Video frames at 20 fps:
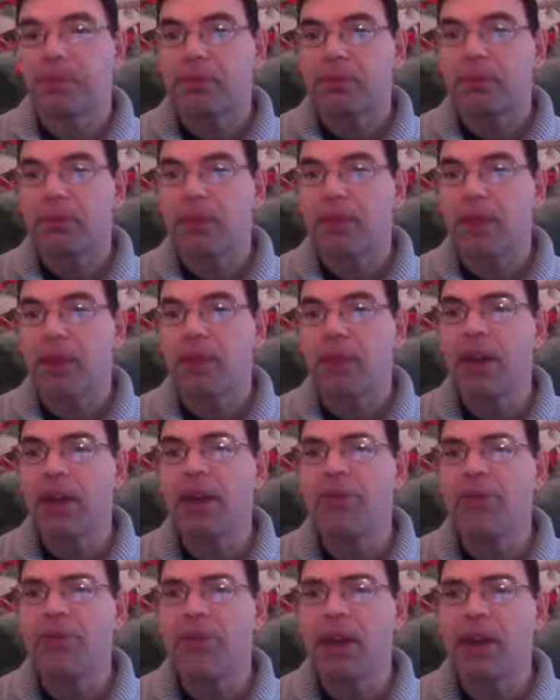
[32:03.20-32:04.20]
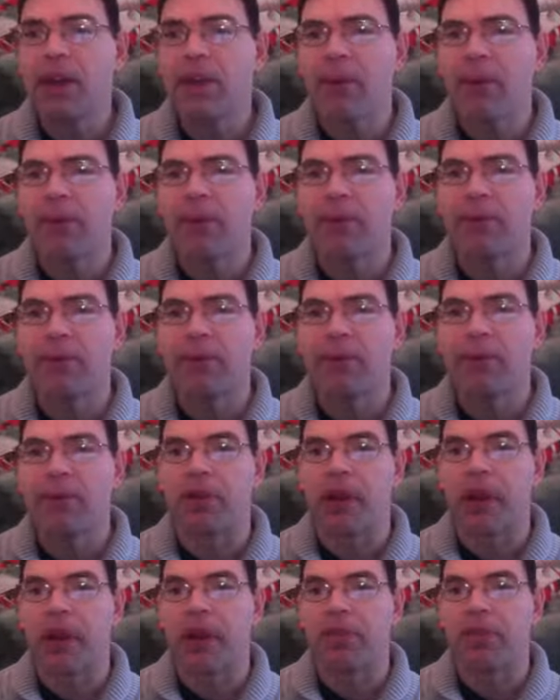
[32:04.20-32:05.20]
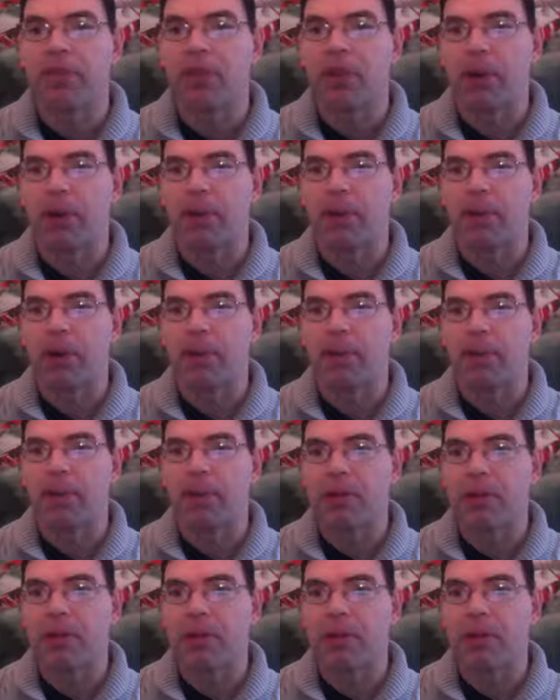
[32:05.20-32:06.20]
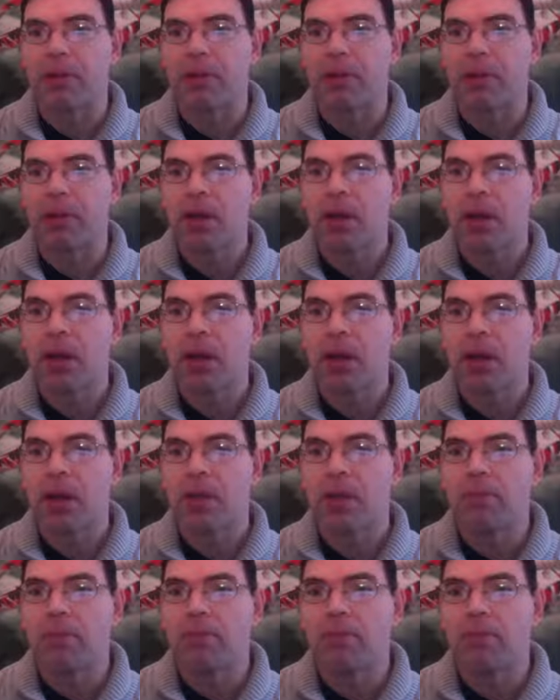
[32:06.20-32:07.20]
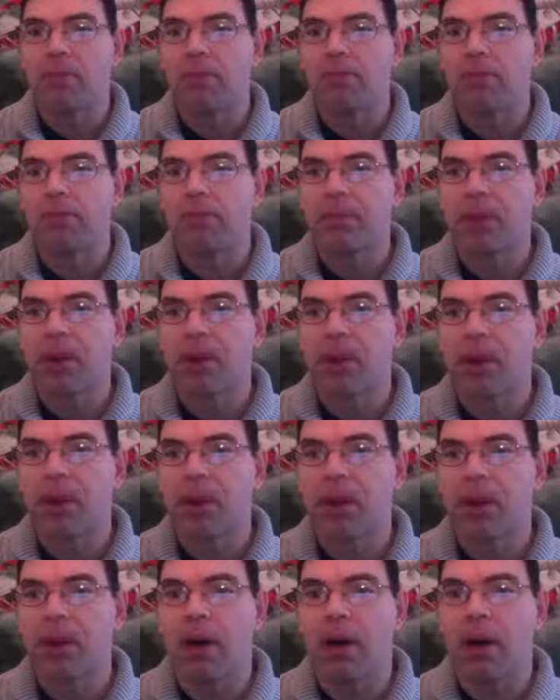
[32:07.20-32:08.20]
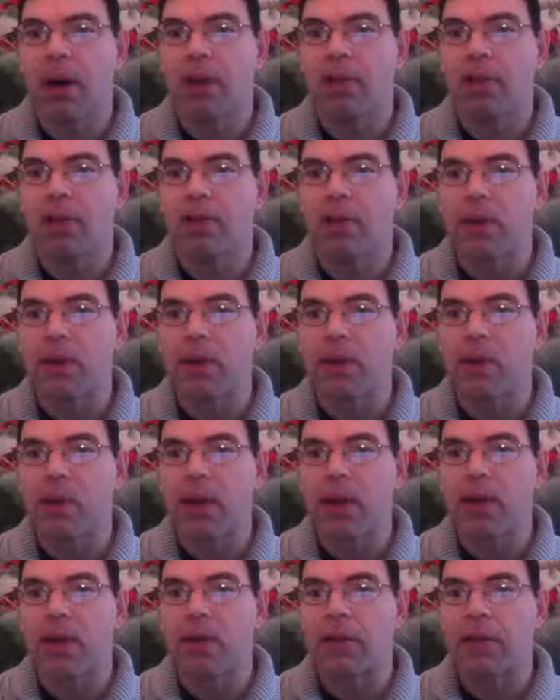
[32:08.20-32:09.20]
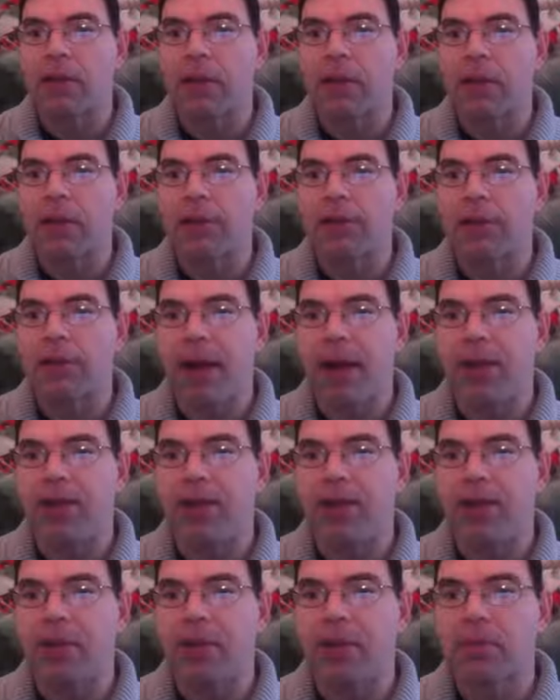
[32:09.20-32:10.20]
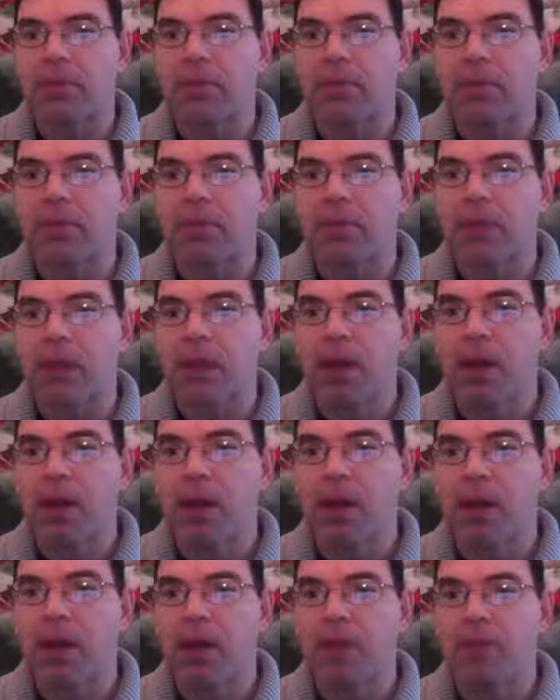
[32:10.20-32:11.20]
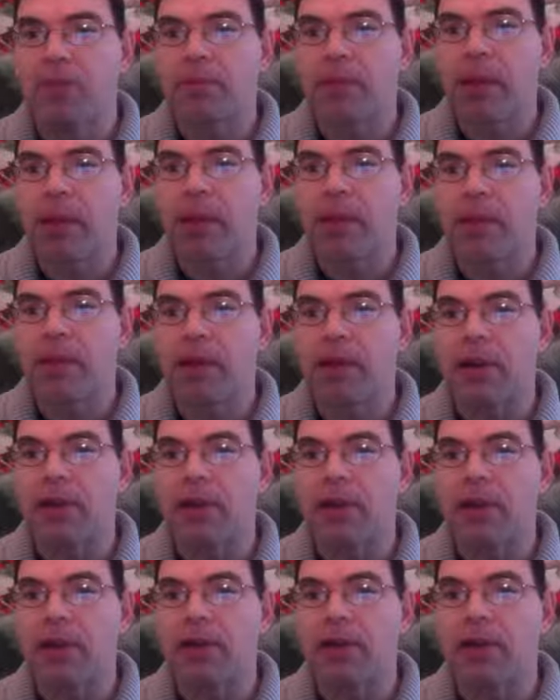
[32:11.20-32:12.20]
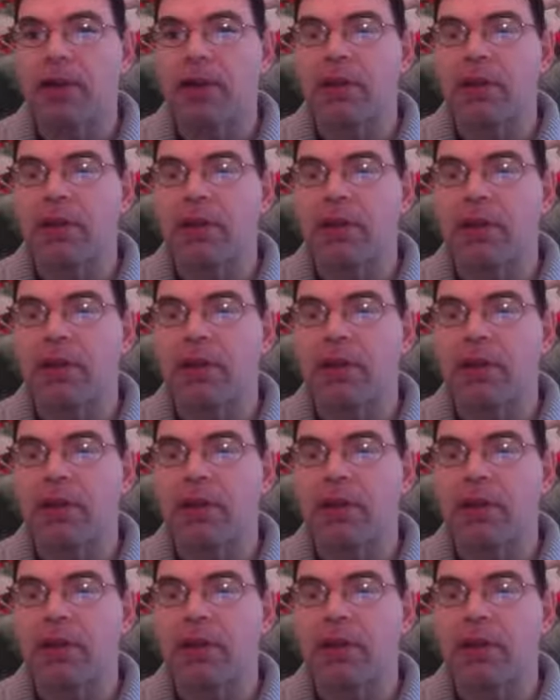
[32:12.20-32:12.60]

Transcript: If the natural thyroid is pushed up morning temperature, on average, when the weight is slightly faster, has the energy increased?